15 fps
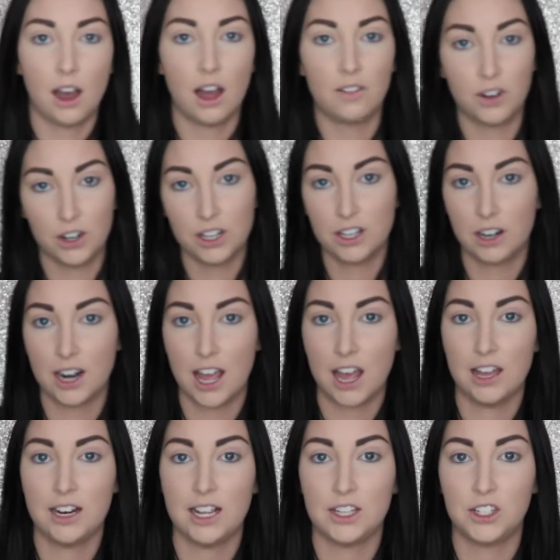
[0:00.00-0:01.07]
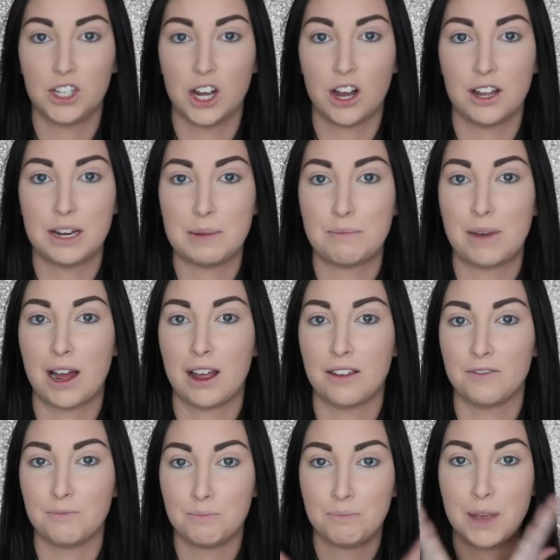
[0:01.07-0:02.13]
I've already gone ahead and done
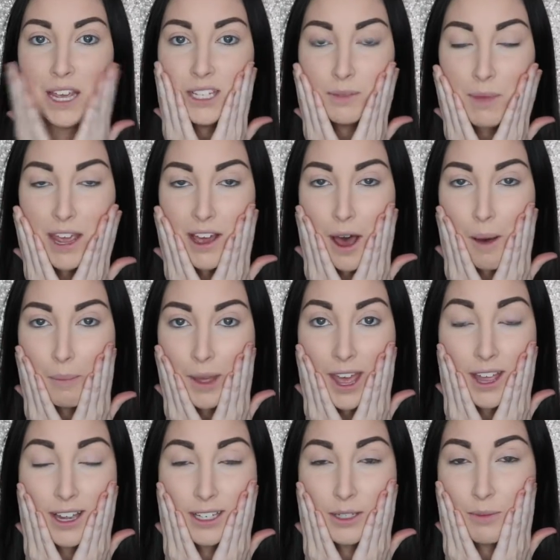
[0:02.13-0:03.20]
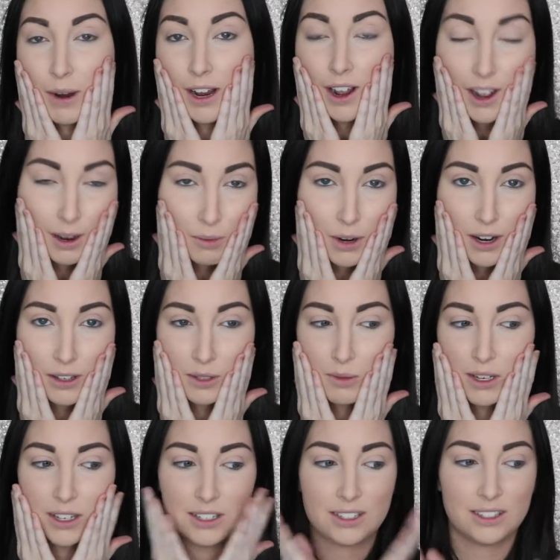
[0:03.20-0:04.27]
my base makeup and my eyebrows
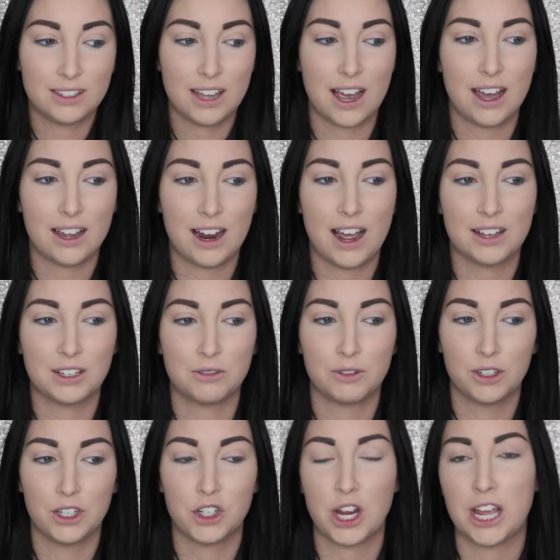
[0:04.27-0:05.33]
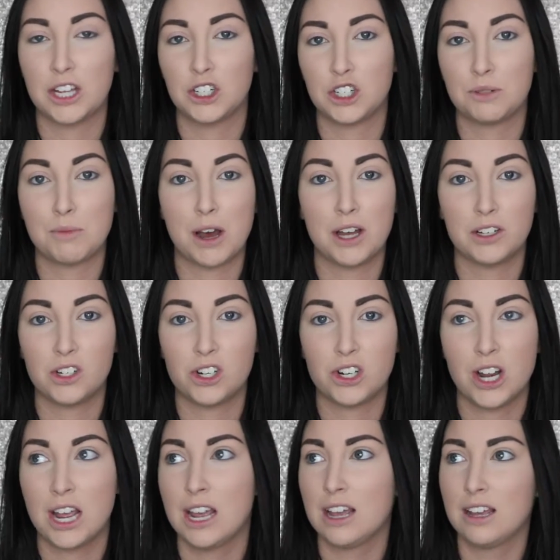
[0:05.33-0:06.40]
because that hasn't really changed
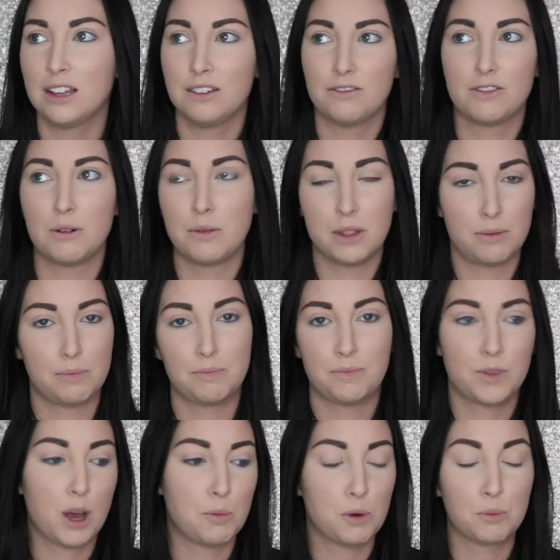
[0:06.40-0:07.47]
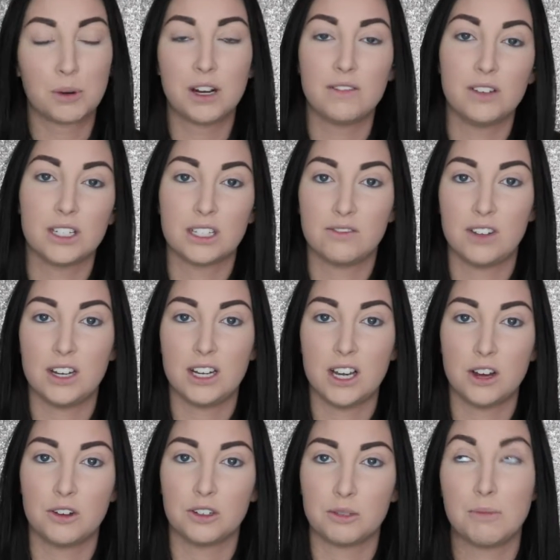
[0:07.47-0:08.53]
much from the couple previous
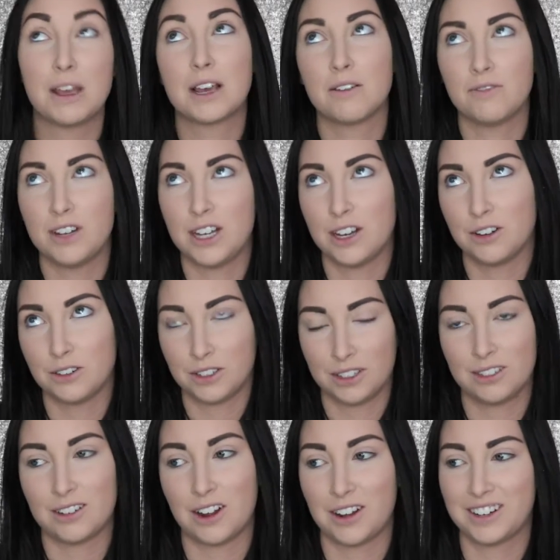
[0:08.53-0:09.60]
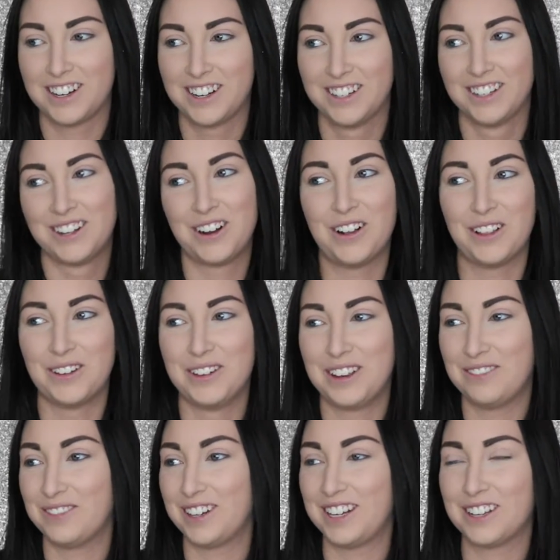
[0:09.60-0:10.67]
videos, makeup videos, not
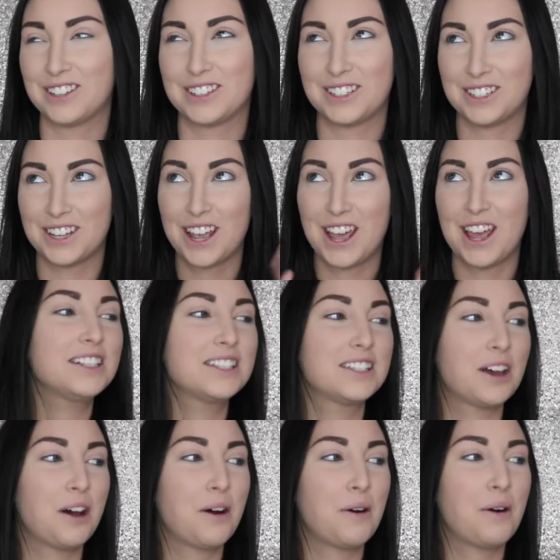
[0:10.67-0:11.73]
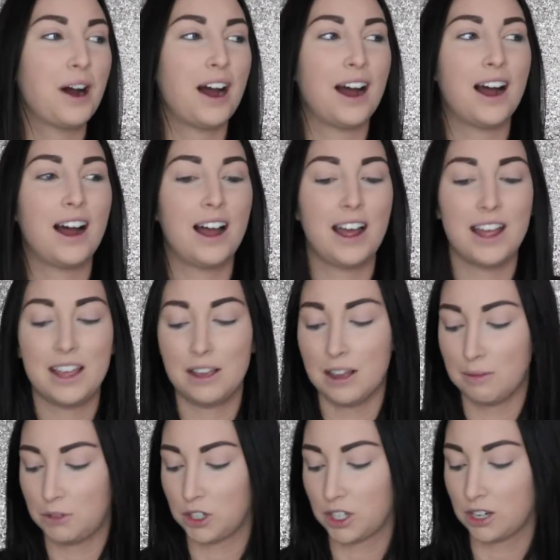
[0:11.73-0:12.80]
Halloween videos. So I
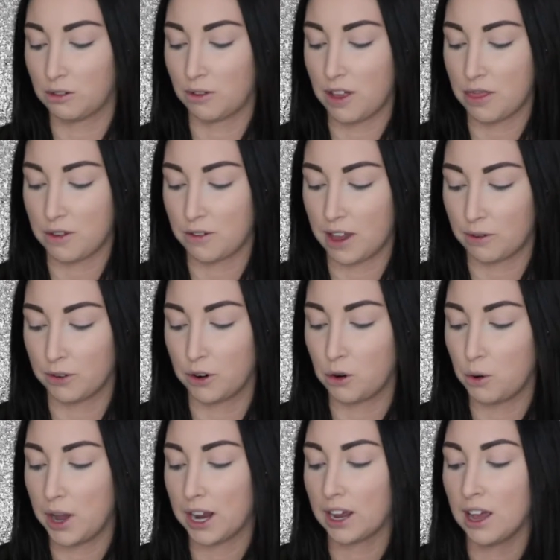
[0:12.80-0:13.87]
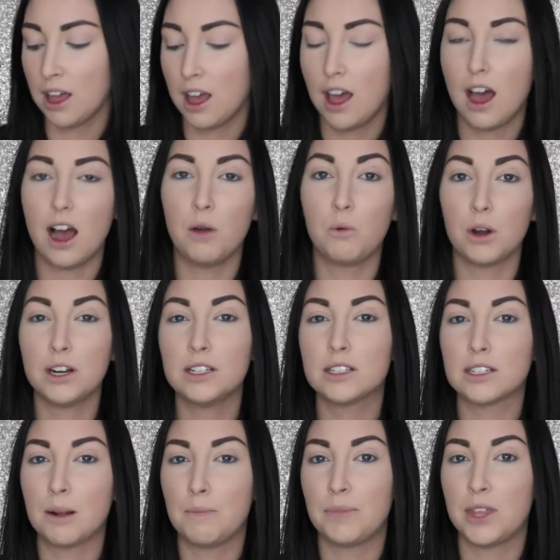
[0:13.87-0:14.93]
am just gonna run through that real quick. I wanted
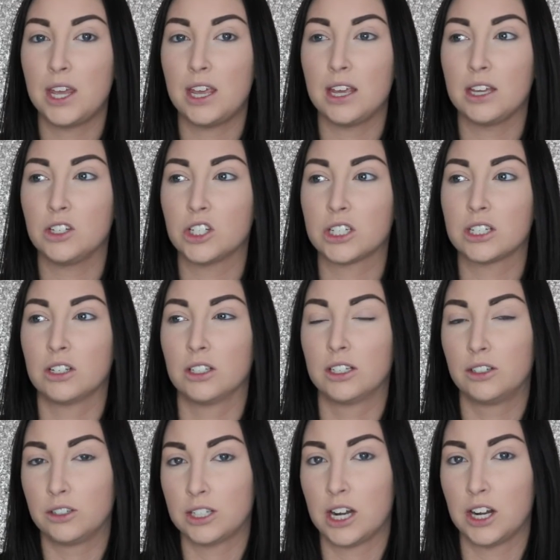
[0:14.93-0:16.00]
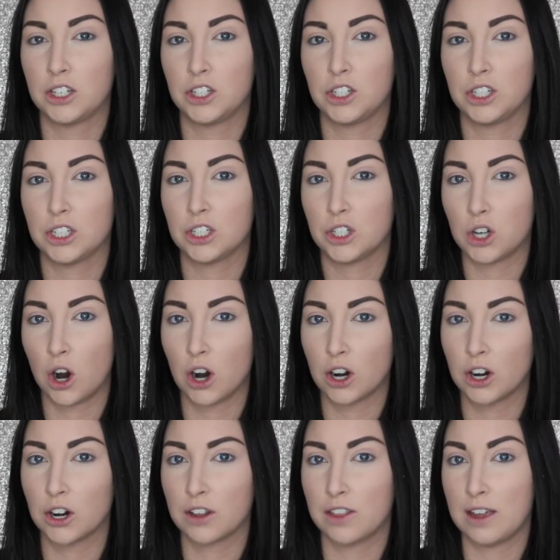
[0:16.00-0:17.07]
something just a little touch
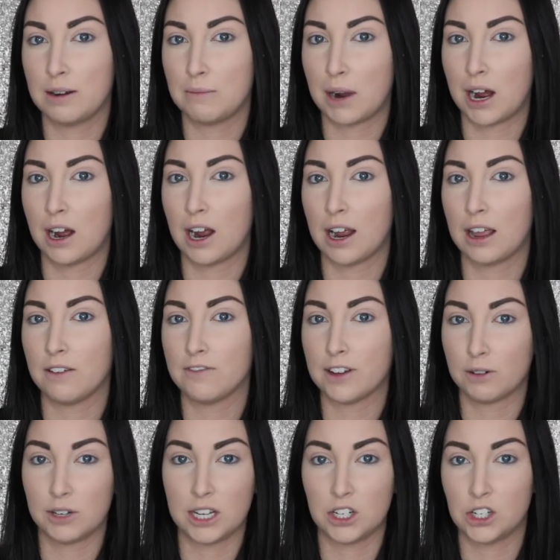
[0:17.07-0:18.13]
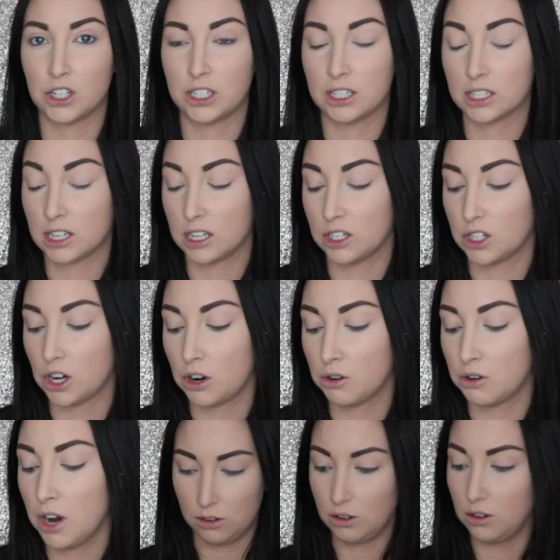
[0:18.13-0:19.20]
darker than my foundation skin
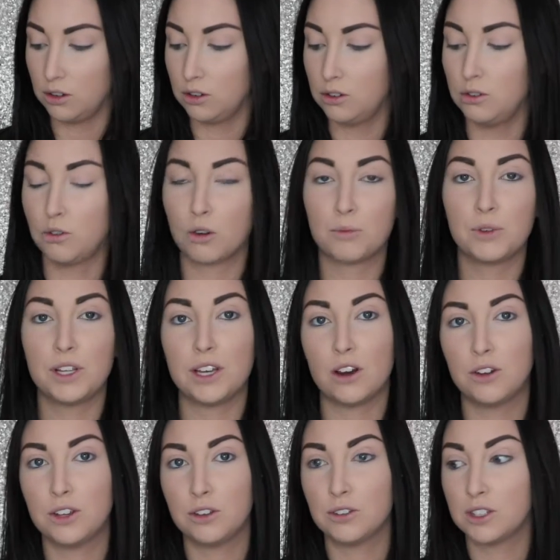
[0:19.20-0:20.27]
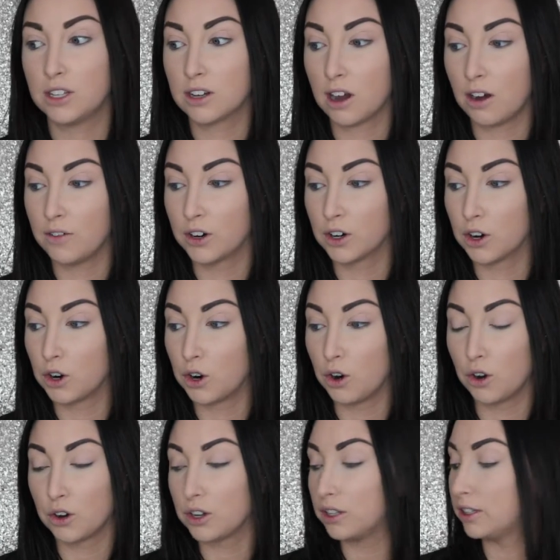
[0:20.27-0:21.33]
tone. Normally I'll use the
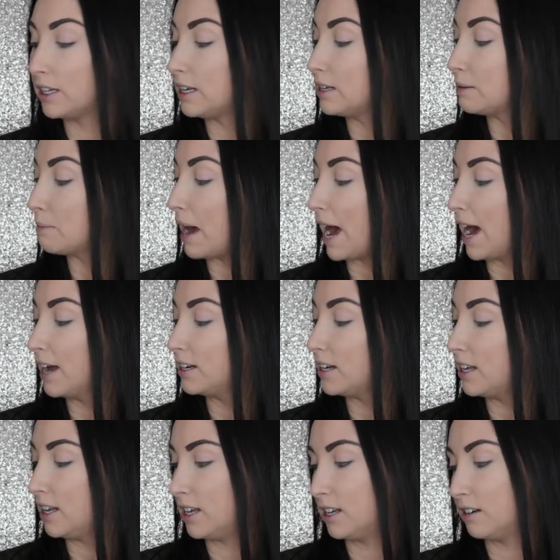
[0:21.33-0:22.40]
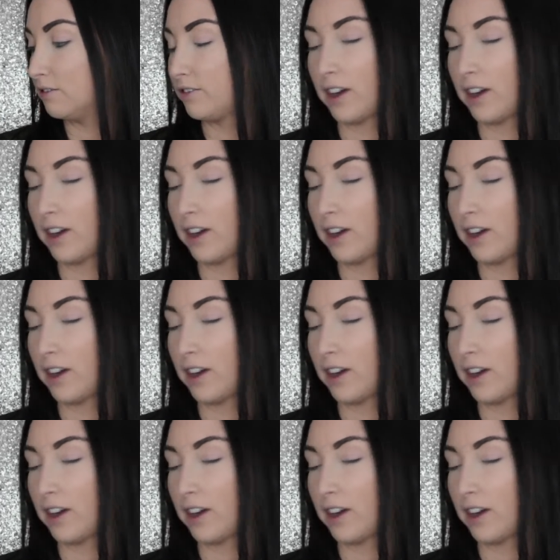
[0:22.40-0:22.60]
CoverGirl Clean Matte in